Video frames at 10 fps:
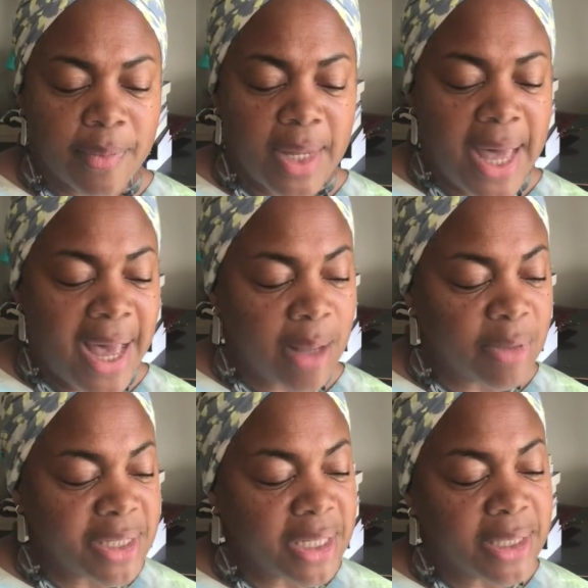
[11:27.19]
I am
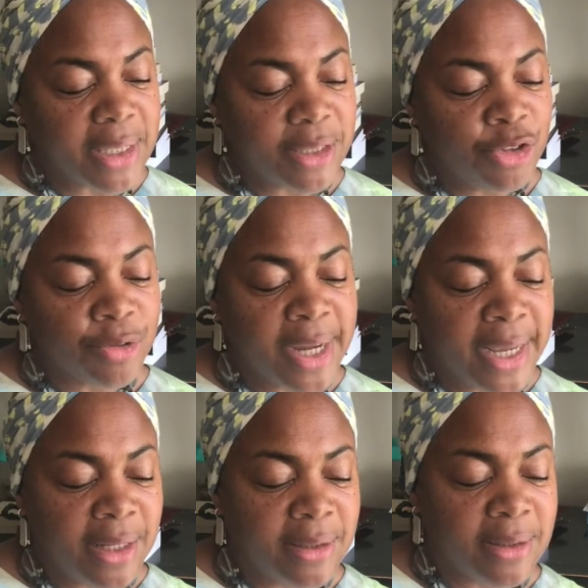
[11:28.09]
suddenly
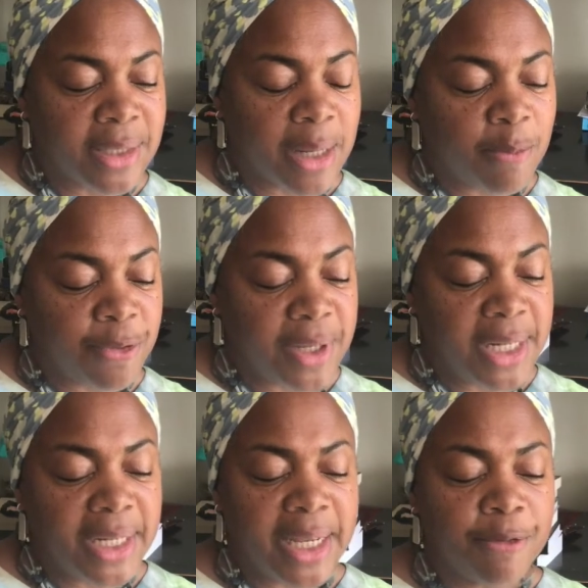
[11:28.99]
drained, and I'm
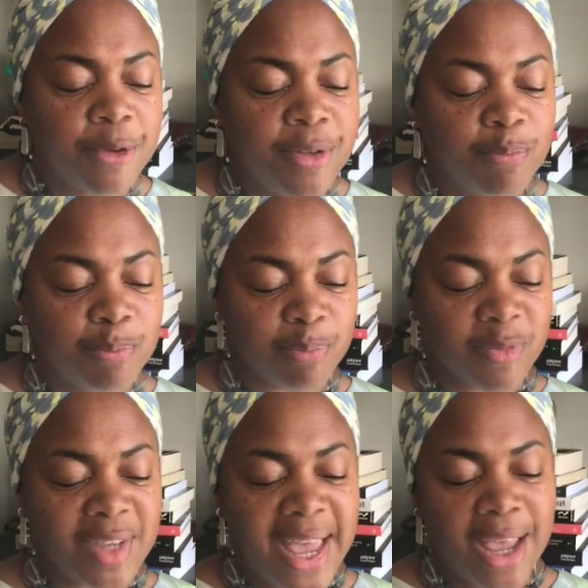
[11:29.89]
feeling every
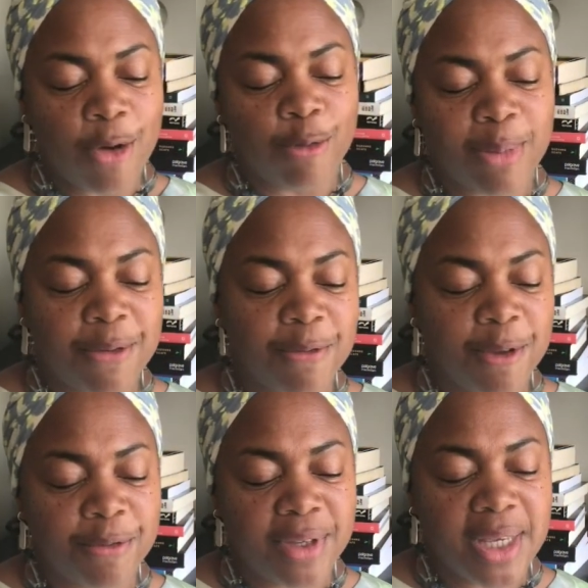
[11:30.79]
day of my
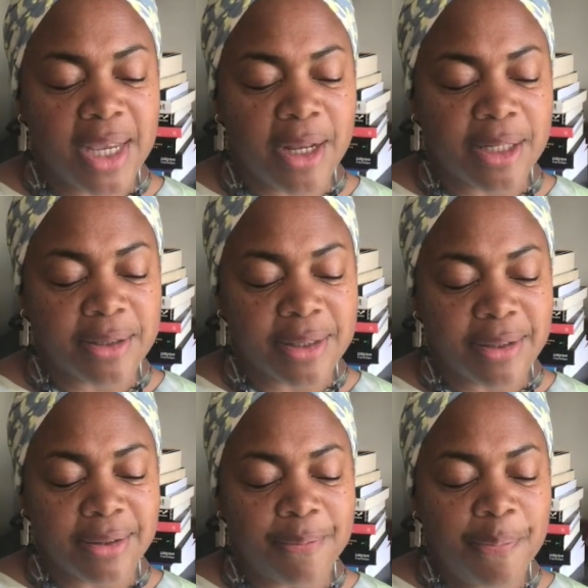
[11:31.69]
50 years.
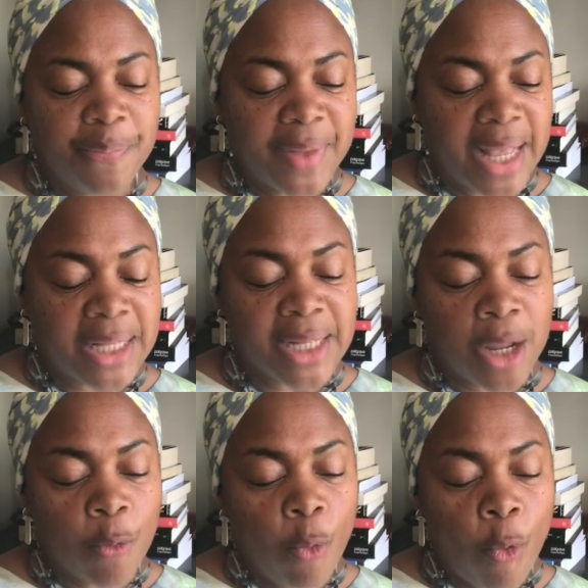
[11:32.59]
As I
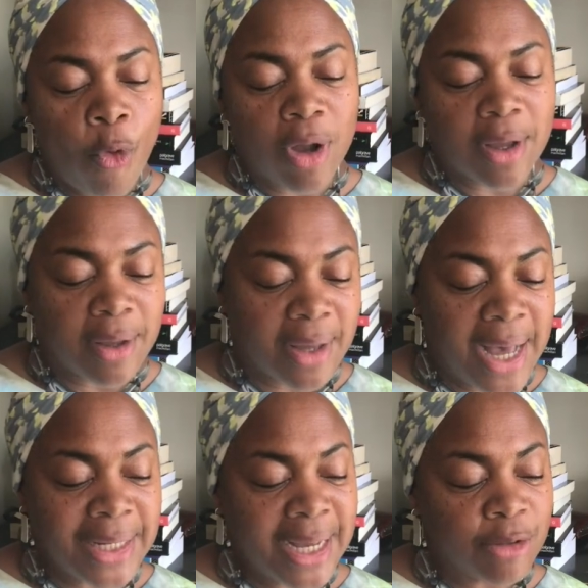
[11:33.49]
walk, I
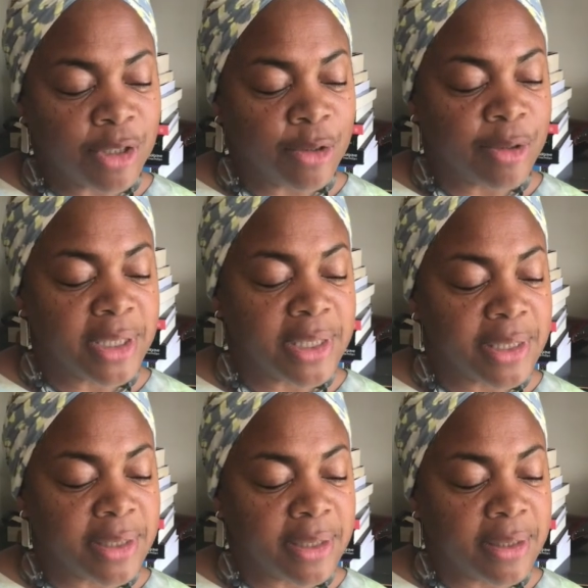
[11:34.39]
now notice
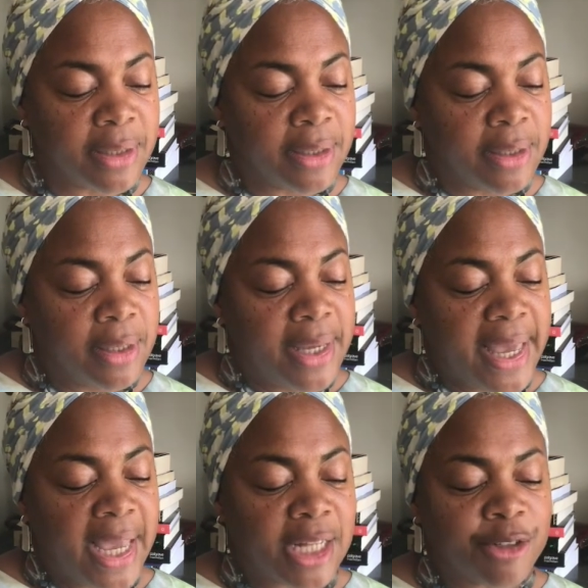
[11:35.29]
the
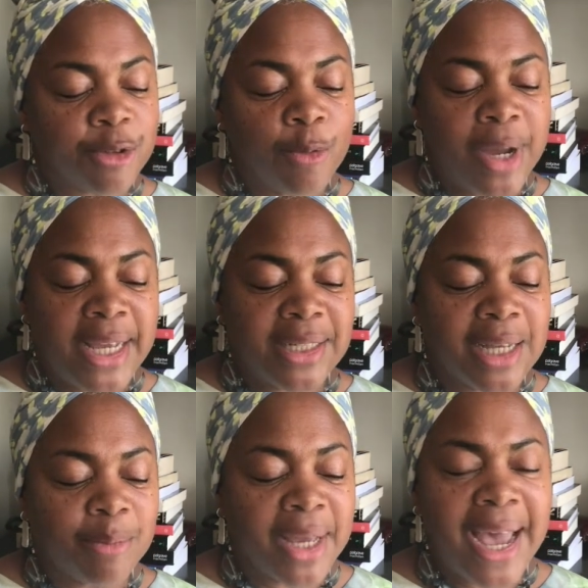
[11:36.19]
extra weight
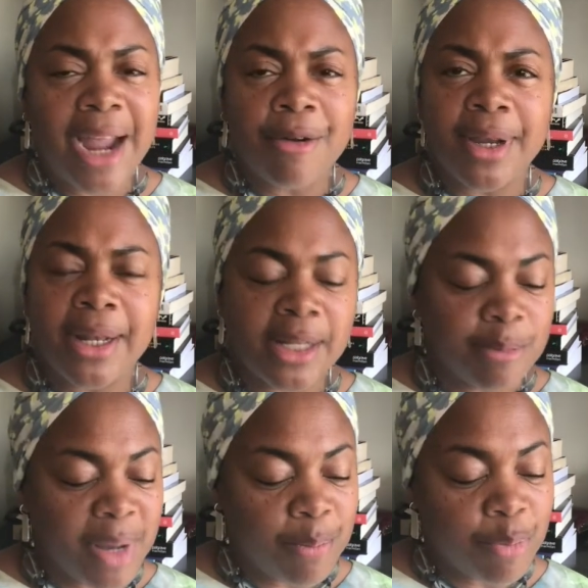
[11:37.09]
I'm carrying as
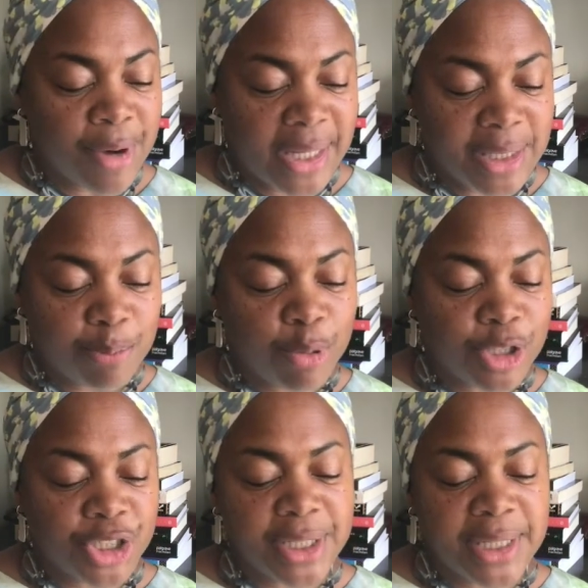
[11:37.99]
my breast
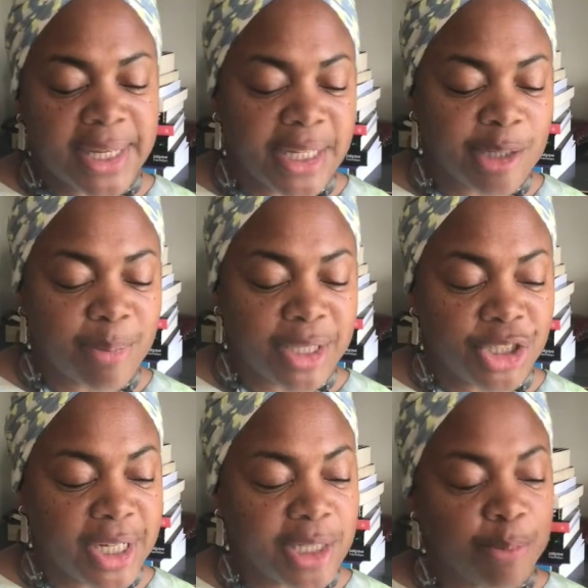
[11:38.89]
pushes against my
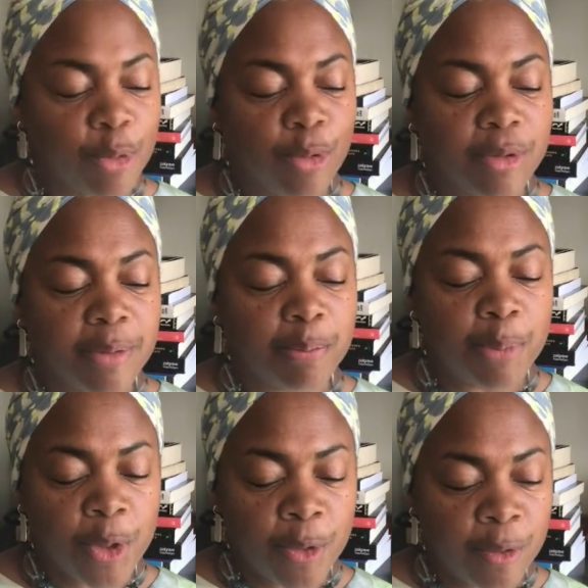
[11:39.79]
chest
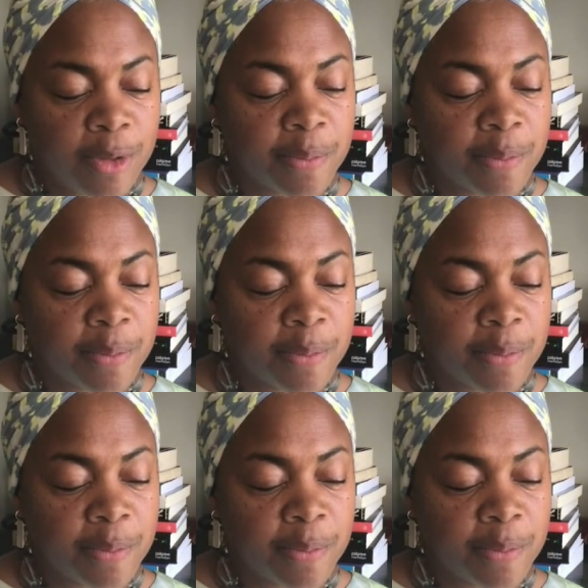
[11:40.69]
bone.